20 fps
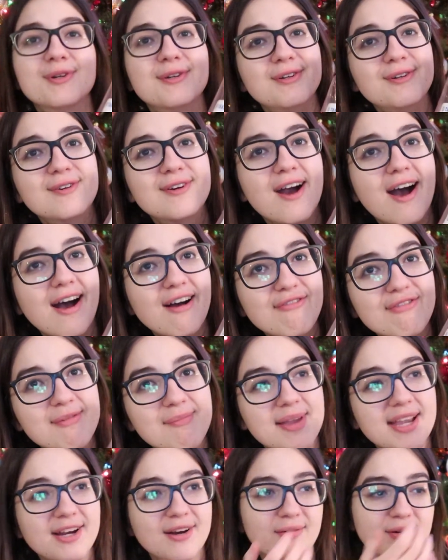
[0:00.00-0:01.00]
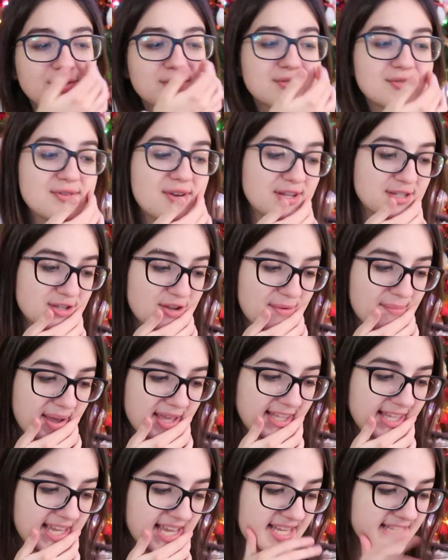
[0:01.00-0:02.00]
brew coffee maker, which was also on
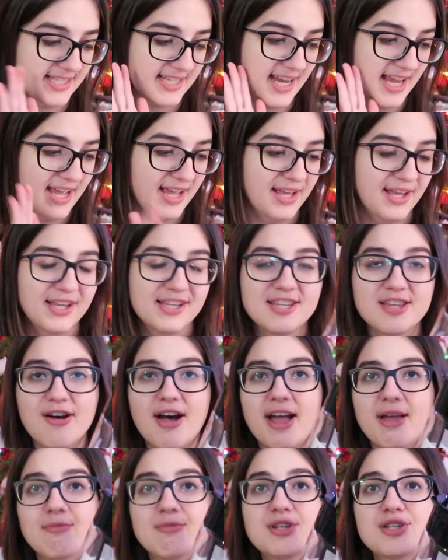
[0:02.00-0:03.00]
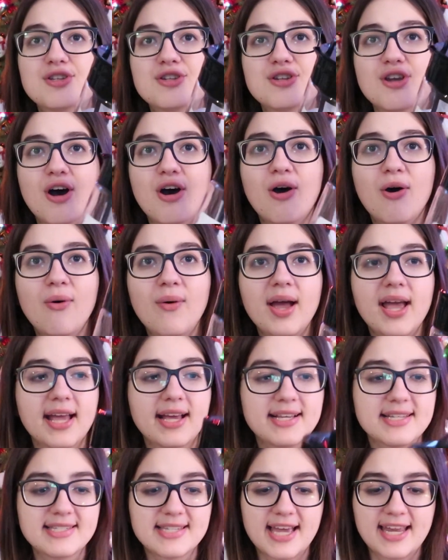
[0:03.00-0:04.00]
my list. So I'm so
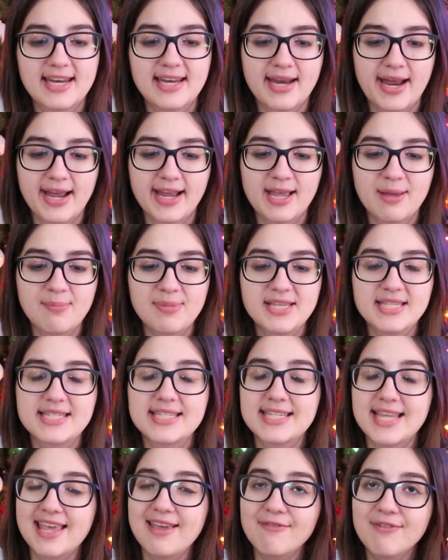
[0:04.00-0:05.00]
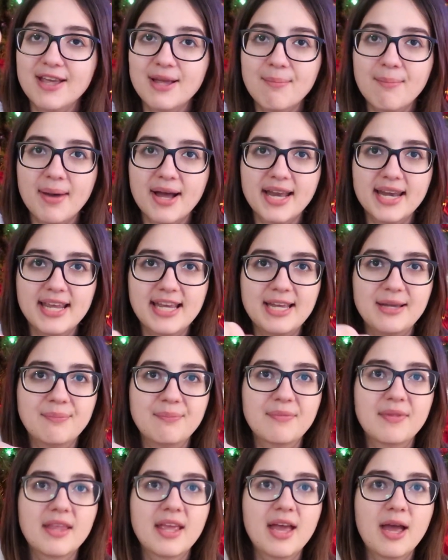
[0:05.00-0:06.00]
excited. I can be saving
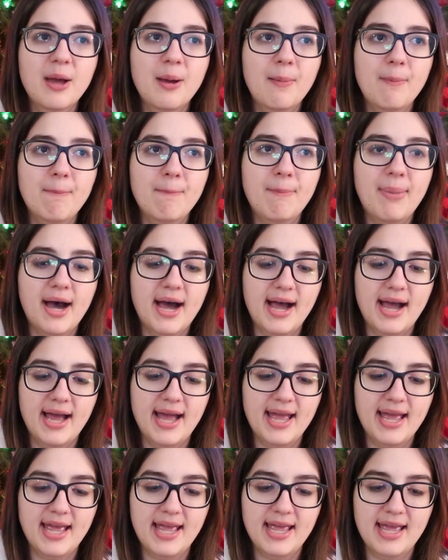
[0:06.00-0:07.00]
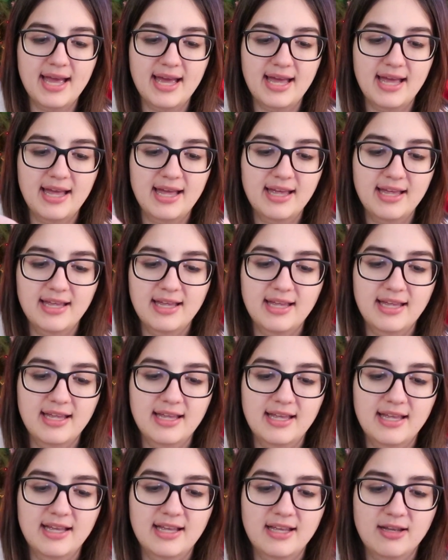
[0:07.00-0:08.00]
money by
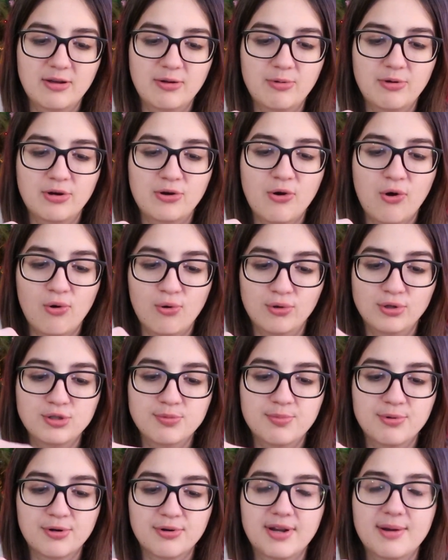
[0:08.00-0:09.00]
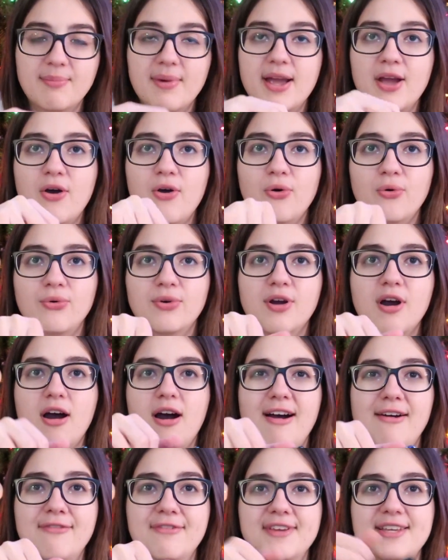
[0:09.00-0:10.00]
cold brewing my own
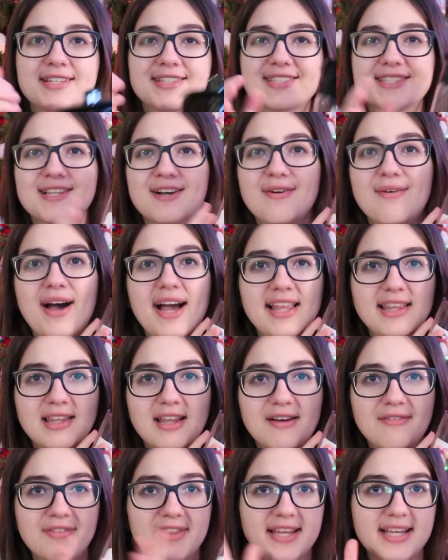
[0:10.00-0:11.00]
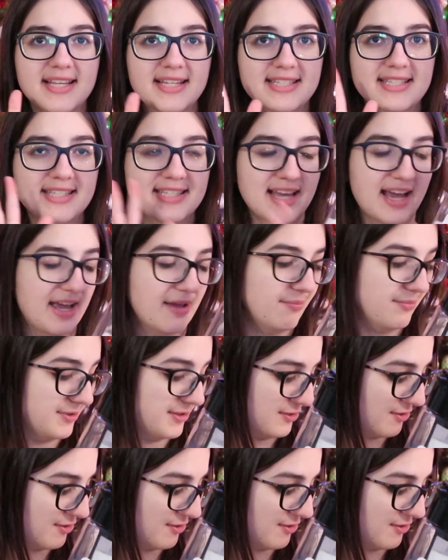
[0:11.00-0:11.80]
coffees. So I love this. I'm